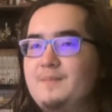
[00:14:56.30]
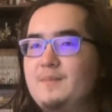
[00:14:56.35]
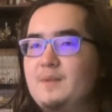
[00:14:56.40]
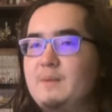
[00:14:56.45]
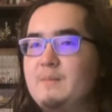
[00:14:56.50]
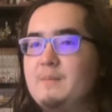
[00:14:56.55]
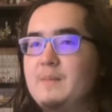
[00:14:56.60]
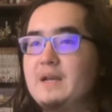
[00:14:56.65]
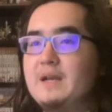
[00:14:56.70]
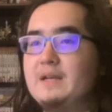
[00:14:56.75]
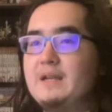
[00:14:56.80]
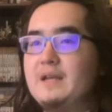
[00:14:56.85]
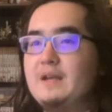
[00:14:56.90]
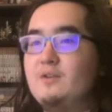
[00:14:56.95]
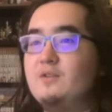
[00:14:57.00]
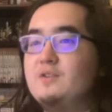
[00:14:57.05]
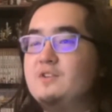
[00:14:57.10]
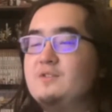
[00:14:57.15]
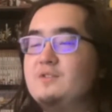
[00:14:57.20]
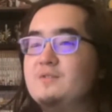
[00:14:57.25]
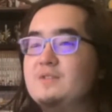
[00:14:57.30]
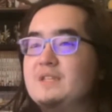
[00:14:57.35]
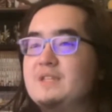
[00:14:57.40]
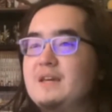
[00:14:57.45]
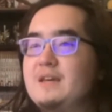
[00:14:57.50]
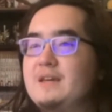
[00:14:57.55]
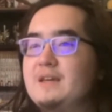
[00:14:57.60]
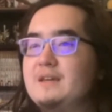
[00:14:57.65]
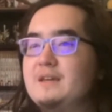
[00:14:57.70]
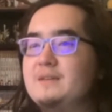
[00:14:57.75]
Monday or
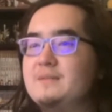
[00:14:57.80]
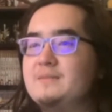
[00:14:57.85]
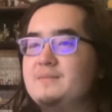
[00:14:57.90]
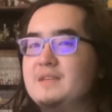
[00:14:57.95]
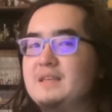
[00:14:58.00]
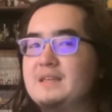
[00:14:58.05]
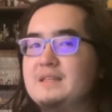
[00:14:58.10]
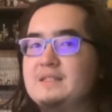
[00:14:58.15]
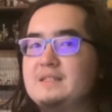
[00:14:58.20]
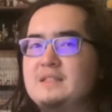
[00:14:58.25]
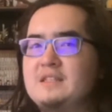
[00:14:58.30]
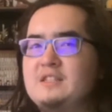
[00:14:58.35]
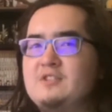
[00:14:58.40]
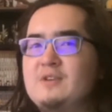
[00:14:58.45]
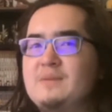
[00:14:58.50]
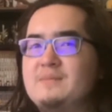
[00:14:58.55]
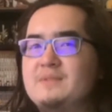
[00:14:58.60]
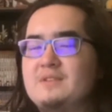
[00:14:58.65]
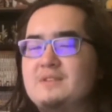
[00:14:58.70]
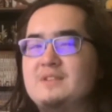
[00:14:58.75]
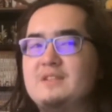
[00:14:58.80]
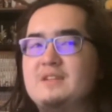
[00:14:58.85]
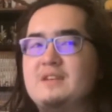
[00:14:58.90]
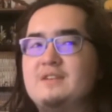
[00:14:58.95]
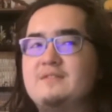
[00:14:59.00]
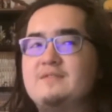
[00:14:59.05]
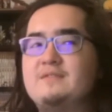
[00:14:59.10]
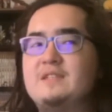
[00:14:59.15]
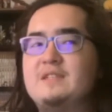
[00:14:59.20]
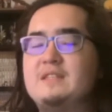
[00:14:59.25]
Tuesday, because new episodes
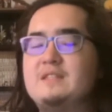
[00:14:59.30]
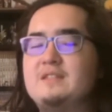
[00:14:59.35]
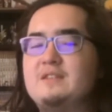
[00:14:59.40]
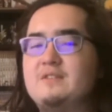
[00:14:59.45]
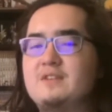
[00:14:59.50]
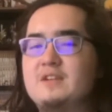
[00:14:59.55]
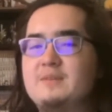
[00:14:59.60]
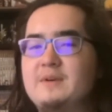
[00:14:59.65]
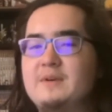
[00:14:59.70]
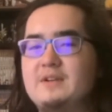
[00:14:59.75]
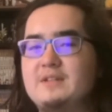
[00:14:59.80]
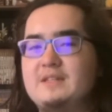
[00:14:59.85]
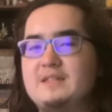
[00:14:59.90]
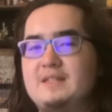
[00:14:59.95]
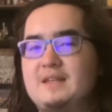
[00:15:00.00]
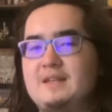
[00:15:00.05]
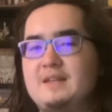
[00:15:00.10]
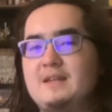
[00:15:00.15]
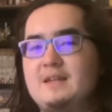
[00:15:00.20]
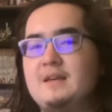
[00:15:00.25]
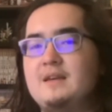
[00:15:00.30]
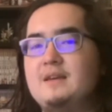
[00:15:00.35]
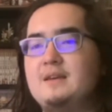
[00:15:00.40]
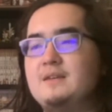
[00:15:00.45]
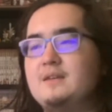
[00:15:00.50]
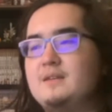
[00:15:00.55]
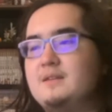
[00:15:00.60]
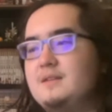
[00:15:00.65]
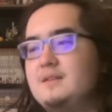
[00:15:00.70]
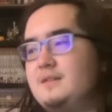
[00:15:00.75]
of Eden Zero come out on Sunday,
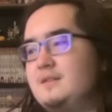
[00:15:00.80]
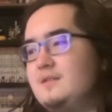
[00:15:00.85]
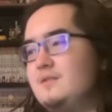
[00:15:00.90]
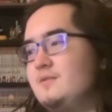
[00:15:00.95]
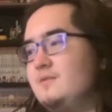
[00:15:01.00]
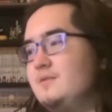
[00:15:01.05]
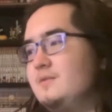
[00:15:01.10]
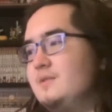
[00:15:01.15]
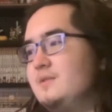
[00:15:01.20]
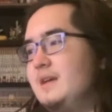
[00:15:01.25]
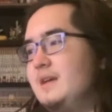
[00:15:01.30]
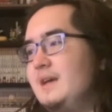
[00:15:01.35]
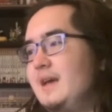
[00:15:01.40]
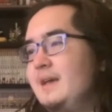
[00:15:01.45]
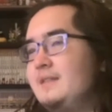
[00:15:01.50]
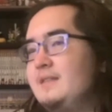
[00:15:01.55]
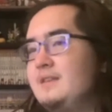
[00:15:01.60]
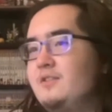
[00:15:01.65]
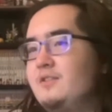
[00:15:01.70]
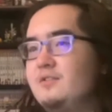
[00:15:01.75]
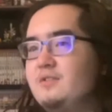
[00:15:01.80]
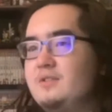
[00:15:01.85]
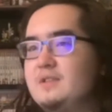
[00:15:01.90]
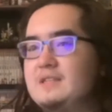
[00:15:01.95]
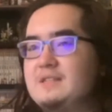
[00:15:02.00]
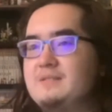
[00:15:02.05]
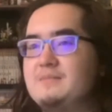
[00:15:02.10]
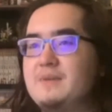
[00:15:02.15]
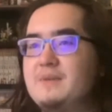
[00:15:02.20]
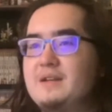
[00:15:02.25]
so at the
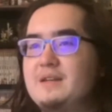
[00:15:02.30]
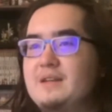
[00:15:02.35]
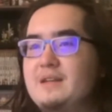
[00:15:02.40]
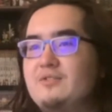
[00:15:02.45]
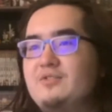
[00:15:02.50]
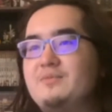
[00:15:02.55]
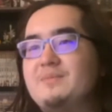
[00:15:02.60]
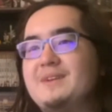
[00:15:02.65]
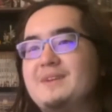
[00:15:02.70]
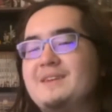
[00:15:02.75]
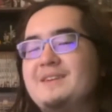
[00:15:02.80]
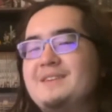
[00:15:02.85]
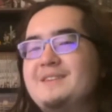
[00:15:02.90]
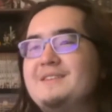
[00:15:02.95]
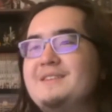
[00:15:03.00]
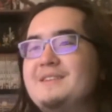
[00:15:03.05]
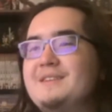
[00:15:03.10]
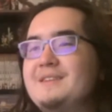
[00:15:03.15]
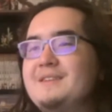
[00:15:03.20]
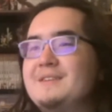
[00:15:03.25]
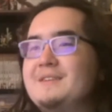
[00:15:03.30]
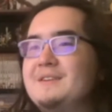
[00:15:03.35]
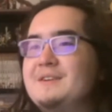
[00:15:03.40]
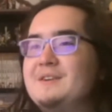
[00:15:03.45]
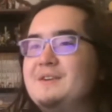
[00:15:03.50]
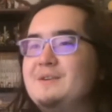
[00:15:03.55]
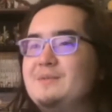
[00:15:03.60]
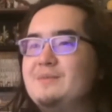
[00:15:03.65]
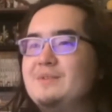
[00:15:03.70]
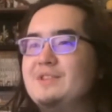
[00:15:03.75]
earliest Monday would be
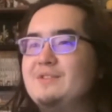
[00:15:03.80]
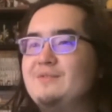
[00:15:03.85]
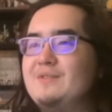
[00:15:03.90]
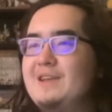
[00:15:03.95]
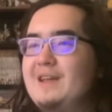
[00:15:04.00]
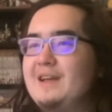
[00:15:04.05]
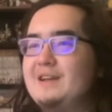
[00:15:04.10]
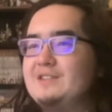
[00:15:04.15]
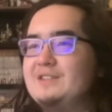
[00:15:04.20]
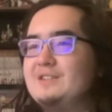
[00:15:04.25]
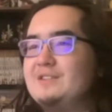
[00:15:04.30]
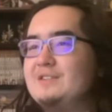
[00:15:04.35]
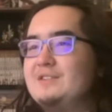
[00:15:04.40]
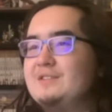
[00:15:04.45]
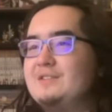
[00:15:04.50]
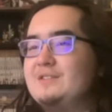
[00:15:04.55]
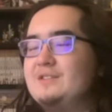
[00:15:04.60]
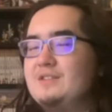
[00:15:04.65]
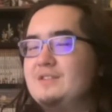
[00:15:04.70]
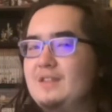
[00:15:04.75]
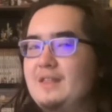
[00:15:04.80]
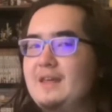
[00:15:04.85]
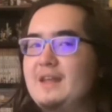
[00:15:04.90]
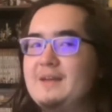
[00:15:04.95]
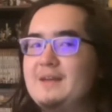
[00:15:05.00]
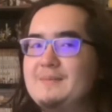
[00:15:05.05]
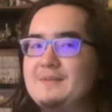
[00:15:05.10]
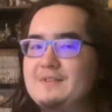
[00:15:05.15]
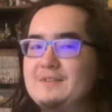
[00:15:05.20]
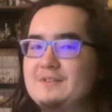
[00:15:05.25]
when the reaction to that
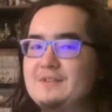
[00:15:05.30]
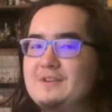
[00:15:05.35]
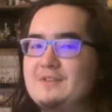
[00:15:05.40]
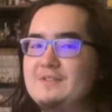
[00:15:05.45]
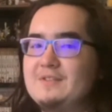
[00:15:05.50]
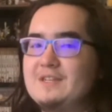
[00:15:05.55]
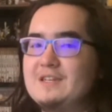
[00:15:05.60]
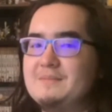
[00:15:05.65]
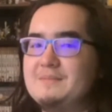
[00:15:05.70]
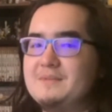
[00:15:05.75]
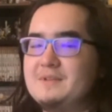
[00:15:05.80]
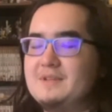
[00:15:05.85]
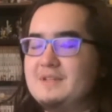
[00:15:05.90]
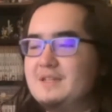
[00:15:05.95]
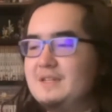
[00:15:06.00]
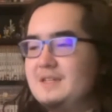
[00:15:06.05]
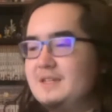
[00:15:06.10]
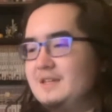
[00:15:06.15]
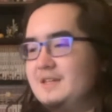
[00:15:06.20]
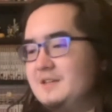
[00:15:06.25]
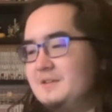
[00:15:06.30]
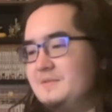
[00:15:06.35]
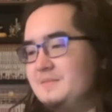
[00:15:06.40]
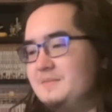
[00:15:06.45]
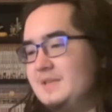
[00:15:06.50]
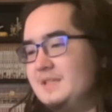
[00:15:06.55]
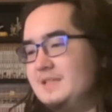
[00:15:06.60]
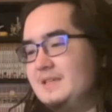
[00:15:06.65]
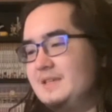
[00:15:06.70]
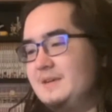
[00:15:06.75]
episode goes up.
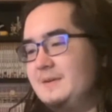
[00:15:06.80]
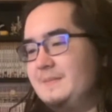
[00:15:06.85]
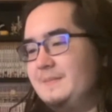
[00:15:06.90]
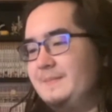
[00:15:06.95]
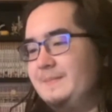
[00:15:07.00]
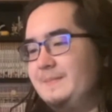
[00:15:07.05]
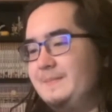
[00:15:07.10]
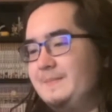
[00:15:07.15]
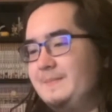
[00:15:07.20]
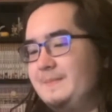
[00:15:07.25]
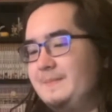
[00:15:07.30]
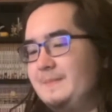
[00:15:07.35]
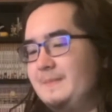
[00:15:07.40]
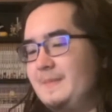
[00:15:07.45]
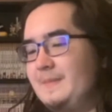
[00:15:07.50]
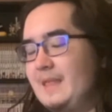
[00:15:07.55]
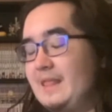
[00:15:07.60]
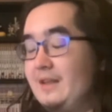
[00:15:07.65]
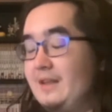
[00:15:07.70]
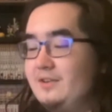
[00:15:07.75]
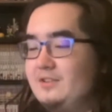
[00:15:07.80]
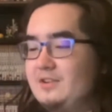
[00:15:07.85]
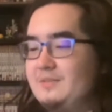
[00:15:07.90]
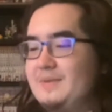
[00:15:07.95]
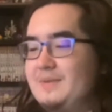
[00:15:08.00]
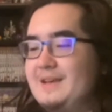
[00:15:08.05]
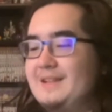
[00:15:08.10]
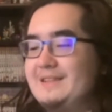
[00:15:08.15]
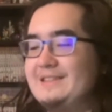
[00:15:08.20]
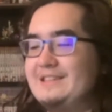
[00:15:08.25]
But and that all
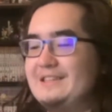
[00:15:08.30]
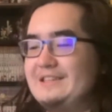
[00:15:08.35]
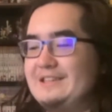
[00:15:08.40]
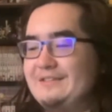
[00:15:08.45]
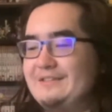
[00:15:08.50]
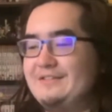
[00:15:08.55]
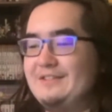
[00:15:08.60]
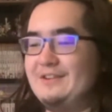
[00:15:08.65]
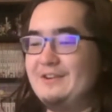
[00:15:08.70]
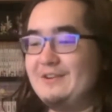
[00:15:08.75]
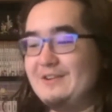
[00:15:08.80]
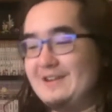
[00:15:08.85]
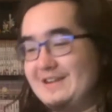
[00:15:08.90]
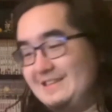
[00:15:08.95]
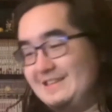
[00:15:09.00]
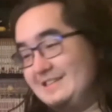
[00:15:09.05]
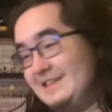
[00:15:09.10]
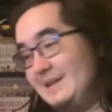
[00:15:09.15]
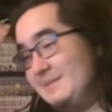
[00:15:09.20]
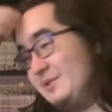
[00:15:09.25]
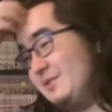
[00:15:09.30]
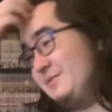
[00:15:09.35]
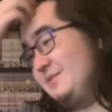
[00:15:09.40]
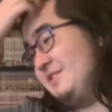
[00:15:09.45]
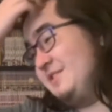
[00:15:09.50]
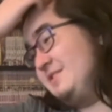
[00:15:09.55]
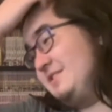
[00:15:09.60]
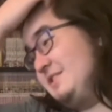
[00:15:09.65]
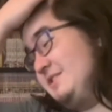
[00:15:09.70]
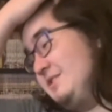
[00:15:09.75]
depends if there are any subgroups
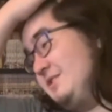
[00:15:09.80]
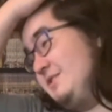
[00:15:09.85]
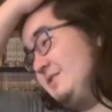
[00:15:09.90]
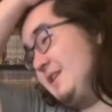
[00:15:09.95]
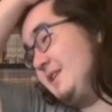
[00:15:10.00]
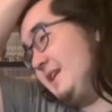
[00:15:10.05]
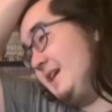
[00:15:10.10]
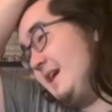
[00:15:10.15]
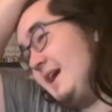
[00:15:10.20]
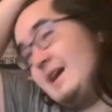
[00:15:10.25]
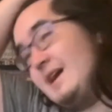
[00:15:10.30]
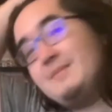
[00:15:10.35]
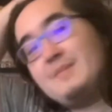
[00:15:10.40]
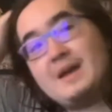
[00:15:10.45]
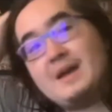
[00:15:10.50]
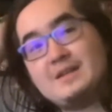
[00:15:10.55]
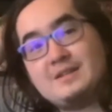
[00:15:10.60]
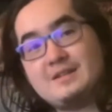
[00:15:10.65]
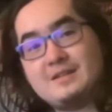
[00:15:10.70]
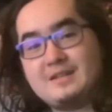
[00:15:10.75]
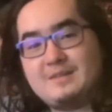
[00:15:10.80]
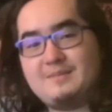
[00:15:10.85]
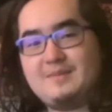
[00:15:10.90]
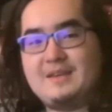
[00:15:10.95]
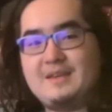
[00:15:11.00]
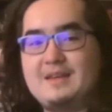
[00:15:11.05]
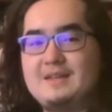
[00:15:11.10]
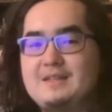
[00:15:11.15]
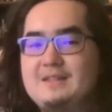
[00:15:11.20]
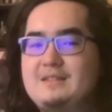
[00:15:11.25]
that are still doing it. I imagine it's
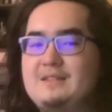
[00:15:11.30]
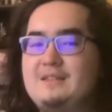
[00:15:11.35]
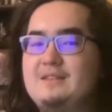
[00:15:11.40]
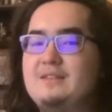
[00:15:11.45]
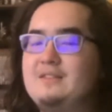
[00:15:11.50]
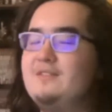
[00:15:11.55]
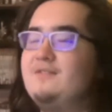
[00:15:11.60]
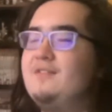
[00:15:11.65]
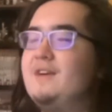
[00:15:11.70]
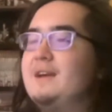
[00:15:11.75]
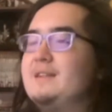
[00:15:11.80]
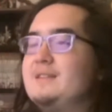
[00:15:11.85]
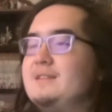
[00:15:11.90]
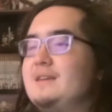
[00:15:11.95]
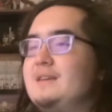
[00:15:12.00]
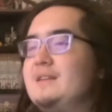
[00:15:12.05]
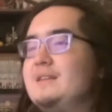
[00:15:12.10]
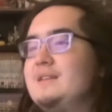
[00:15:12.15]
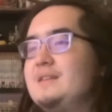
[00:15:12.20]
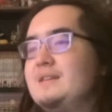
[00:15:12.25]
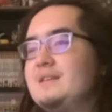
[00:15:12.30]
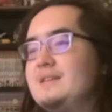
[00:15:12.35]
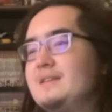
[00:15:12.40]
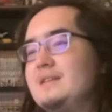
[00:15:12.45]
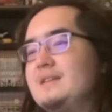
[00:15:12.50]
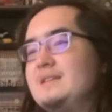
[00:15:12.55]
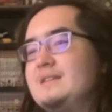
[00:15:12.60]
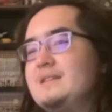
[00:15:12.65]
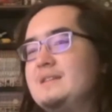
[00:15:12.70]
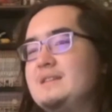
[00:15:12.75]
because of the fact that
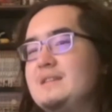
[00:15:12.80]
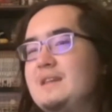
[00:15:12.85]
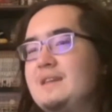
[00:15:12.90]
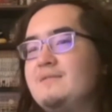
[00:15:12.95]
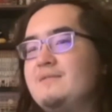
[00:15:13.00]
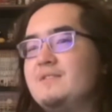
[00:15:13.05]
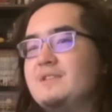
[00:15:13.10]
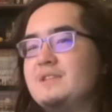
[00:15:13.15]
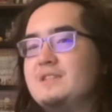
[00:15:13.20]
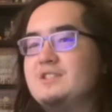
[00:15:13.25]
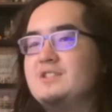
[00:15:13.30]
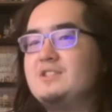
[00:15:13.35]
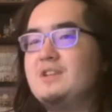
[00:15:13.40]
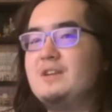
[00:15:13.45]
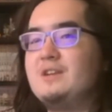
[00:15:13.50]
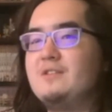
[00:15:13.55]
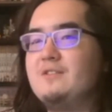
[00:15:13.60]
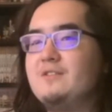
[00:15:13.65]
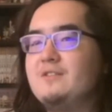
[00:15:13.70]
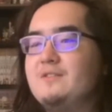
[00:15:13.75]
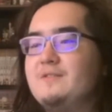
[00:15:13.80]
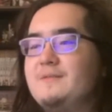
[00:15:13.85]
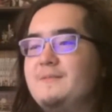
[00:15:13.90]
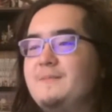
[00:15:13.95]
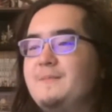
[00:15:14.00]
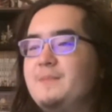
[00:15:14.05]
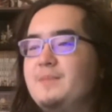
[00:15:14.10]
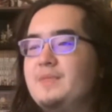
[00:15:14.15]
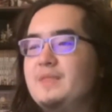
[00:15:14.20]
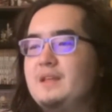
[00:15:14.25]
it's in Netflix jail.
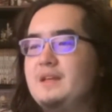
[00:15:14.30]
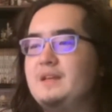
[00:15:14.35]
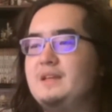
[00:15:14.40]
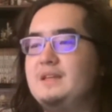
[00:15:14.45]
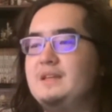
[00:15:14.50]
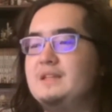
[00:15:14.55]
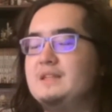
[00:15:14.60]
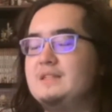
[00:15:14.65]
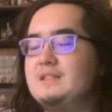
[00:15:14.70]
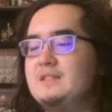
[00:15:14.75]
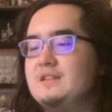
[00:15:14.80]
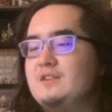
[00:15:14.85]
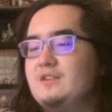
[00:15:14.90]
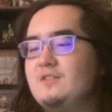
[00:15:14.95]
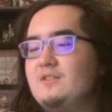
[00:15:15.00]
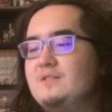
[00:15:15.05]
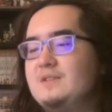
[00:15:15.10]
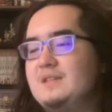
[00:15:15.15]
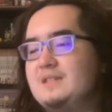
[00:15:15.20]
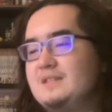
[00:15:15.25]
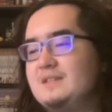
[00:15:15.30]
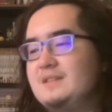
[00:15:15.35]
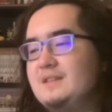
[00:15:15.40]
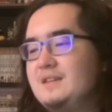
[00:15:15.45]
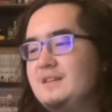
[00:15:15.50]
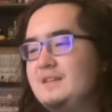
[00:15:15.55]
Eden Zero is.